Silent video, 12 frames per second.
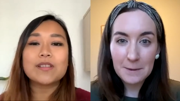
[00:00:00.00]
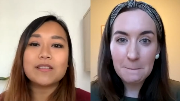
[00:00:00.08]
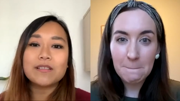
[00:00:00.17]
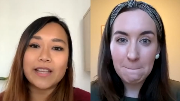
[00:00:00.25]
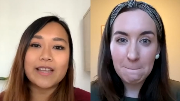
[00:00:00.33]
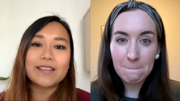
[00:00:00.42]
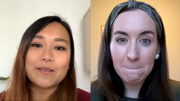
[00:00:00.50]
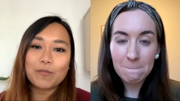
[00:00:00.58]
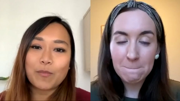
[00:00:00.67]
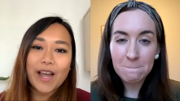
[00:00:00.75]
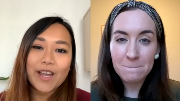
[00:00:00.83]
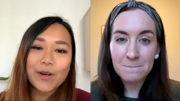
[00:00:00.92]
Speaker 1: link and
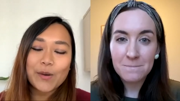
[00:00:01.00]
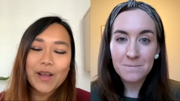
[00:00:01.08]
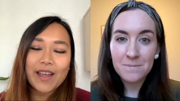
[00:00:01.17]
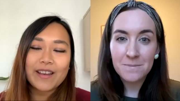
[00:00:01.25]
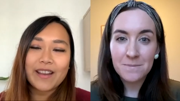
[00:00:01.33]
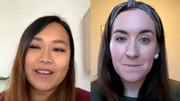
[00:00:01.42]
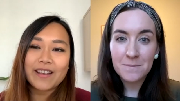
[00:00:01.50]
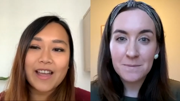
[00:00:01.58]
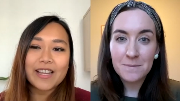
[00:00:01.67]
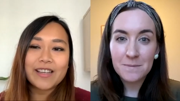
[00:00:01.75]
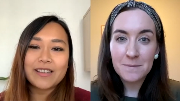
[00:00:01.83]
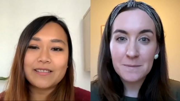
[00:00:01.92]
bio and then I
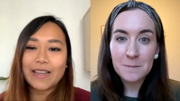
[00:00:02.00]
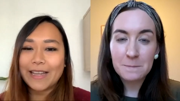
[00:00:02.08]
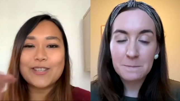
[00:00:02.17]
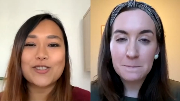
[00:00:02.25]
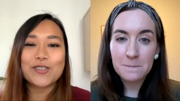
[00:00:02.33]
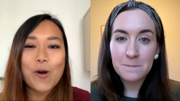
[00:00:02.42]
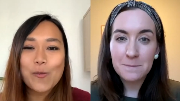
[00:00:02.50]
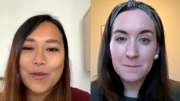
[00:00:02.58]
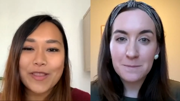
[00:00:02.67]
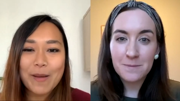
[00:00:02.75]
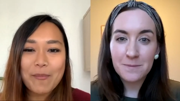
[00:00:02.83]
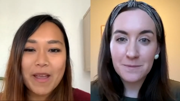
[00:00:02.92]
like just open
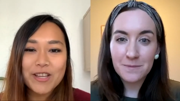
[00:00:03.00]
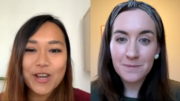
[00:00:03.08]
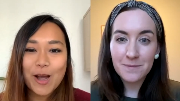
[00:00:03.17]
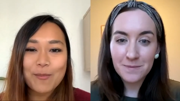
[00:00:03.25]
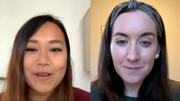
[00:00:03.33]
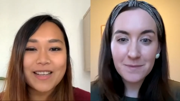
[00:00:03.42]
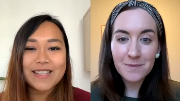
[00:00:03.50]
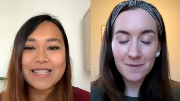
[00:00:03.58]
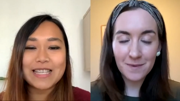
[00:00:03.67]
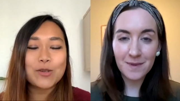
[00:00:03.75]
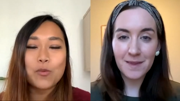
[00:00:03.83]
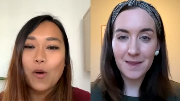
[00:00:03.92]
that page up and I
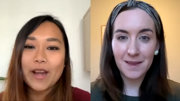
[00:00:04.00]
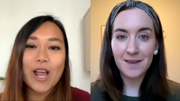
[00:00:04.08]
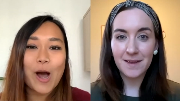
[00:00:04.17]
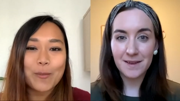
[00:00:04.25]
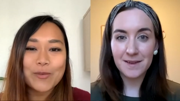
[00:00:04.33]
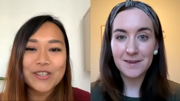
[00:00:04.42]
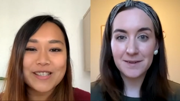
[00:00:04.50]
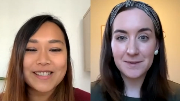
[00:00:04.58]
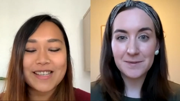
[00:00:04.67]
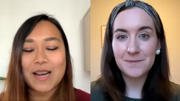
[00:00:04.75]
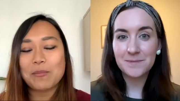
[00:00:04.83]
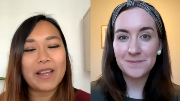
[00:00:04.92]
see 20 options
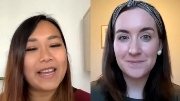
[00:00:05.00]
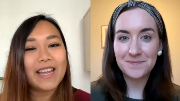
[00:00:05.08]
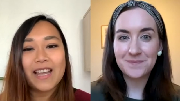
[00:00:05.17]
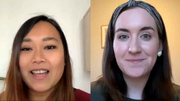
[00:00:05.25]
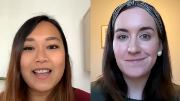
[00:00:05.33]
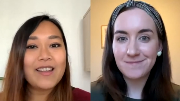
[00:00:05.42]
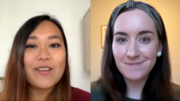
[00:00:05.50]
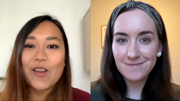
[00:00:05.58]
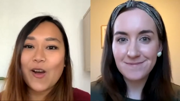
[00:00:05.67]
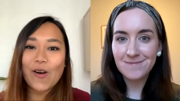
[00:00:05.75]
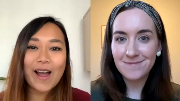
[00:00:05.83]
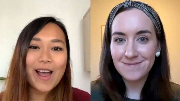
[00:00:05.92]
and I'm like,
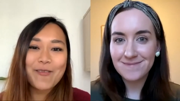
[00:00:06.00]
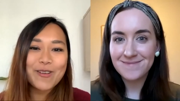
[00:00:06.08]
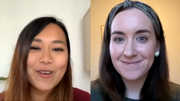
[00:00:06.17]
no, I have no